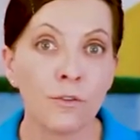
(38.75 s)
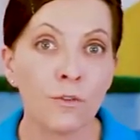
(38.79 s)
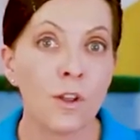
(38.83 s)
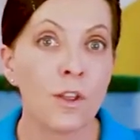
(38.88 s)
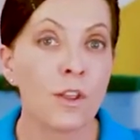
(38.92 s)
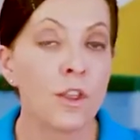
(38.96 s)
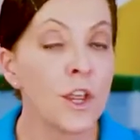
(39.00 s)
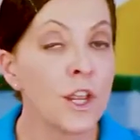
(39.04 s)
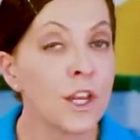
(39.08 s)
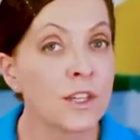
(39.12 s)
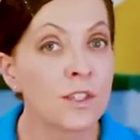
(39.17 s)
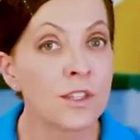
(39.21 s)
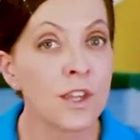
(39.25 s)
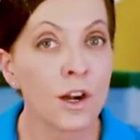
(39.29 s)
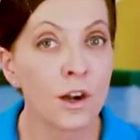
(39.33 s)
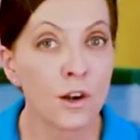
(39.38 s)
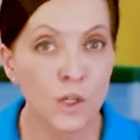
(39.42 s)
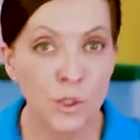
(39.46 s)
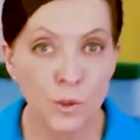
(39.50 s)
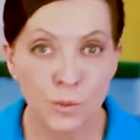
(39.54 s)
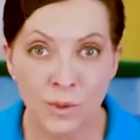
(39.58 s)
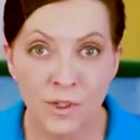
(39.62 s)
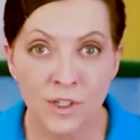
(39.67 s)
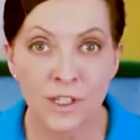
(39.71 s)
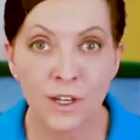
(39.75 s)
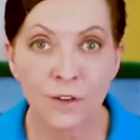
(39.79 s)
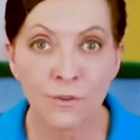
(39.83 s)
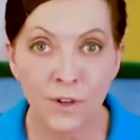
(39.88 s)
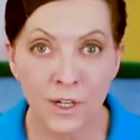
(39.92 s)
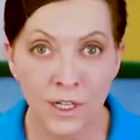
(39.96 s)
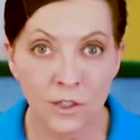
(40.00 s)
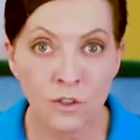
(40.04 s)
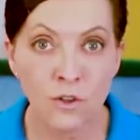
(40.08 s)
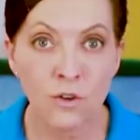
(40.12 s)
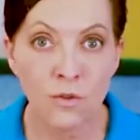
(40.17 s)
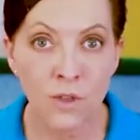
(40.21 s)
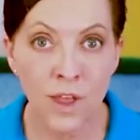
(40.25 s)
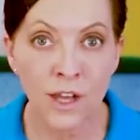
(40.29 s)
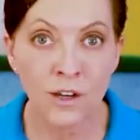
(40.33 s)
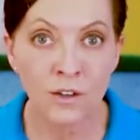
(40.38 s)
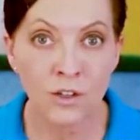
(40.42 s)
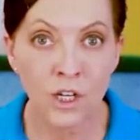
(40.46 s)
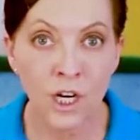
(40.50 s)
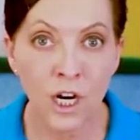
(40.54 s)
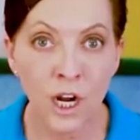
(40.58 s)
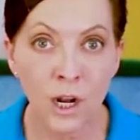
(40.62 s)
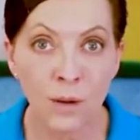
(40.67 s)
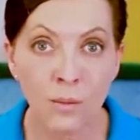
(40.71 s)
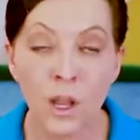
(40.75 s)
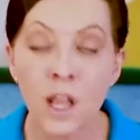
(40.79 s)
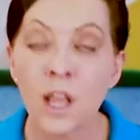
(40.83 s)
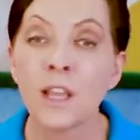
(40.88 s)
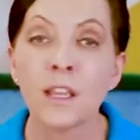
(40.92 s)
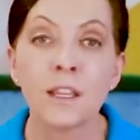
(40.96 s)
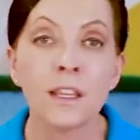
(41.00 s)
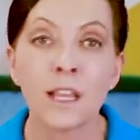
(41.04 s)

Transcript: different things that are specific to that job.